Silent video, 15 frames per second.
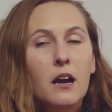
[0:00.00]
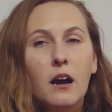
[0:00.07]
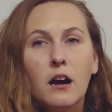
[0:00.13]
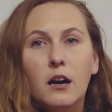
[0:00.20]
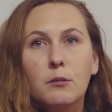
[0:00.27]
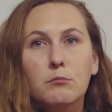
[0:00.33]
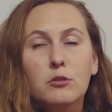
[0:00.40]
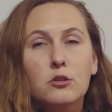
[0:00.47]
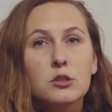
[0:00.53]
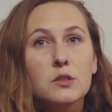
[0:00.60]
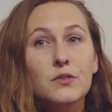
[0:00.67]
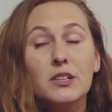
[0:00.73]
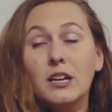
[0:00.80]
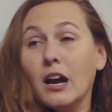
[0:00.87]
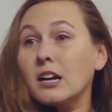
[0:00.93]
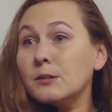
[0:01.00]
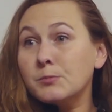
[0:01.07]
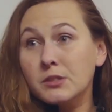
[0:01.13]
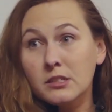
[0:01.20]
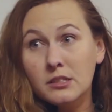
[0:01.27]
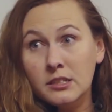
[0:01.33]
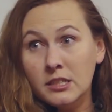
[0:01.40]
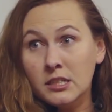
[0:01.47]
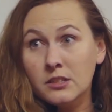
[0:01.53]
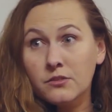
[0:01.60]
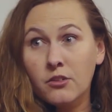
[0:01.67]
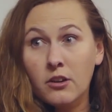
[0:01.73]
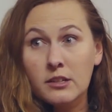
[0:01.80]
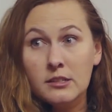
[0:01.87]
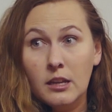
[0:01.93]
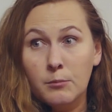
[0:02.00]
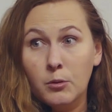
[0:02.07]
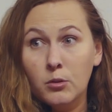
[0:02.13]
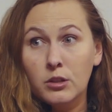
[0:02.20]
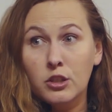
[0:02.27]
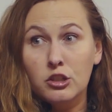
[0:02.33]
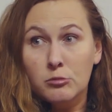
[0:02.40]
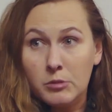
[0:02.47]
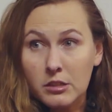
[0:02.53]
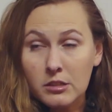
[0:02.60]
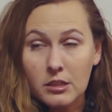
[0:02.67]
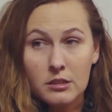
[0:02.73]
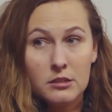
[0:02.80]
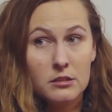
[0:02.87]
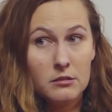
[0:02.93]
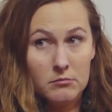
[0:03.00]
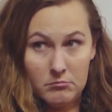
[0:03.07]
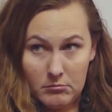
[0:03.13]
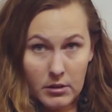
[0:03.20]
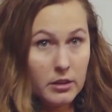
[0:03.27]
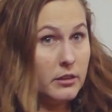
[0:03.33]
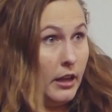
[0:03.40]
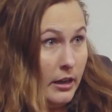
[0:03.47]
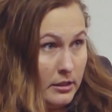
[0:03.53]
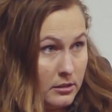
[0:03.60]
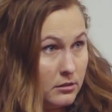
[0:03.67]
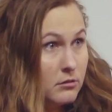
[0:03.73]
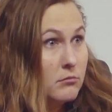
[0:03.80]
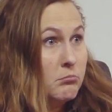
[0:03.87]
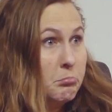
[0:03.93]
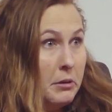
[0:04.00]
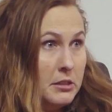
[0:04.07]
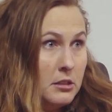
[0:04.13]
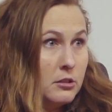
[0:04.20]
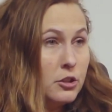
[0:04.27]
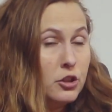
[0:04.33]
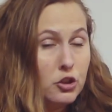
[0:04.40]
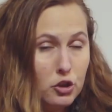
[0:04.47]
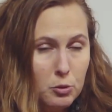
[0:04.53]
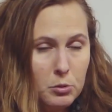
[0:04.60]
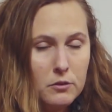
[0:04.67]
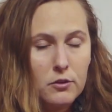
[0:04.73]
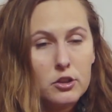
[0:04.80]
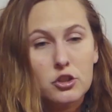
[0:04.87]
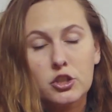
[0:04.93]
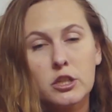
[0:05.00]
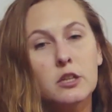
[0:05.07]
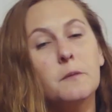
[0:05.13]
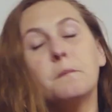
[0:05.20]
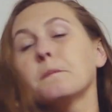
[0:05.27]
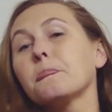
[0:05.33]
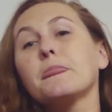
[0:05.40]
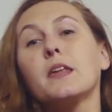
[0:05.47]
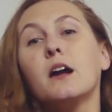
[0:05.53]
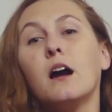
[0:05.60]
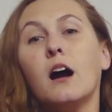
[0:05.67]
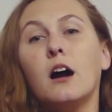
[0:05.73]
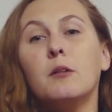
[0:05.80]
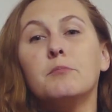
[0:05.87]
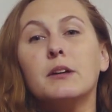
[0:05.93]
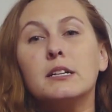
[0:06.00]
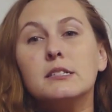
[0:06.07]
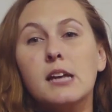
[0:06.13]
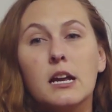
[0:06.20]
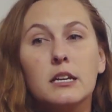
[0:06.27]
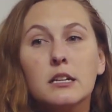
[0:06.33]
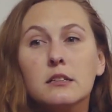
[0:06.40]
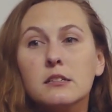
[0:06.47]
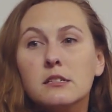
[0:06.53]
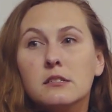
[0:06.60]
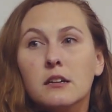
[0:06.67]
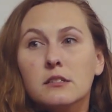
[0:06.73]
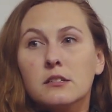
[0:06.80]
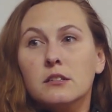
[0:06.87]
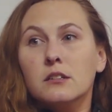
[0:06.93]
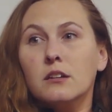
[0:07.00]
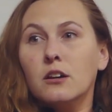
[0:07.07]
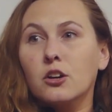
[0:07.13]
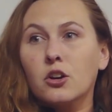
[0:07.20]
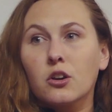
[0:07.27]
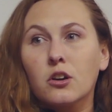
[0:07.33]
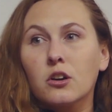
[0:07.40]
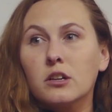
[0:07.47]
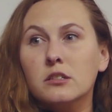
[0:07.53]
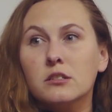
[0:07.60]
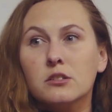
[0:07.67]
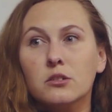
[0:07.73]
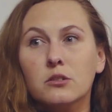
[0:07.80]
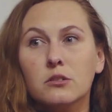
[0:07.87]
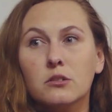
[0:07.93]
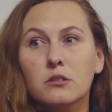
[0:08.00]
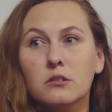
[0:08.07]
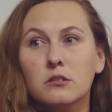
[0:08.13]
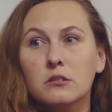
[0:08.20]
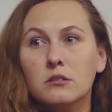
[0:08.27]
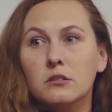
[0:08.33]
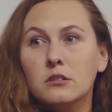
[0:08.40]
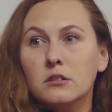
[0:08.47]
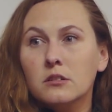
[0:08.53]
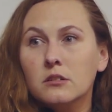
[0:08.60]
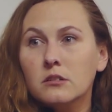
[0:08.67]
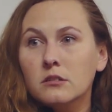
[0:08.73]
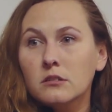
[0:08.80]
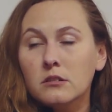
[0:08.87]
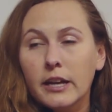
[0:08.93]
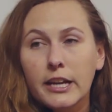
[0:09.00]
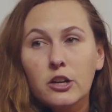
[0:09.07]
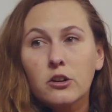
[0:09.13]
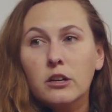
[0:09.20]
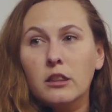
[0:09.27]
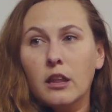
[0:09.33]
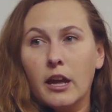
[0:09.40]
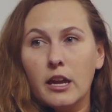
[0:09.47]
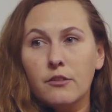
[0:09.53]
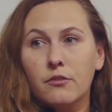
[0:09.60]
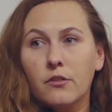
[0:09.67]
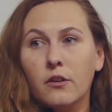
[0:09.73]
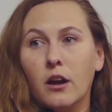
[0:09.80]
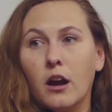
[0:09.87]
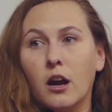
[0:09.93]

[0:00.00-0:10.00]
Creutzfeldt-Jakob's disease, for example, in humans, that is basically the human version. That technically doesn't occur until later in life.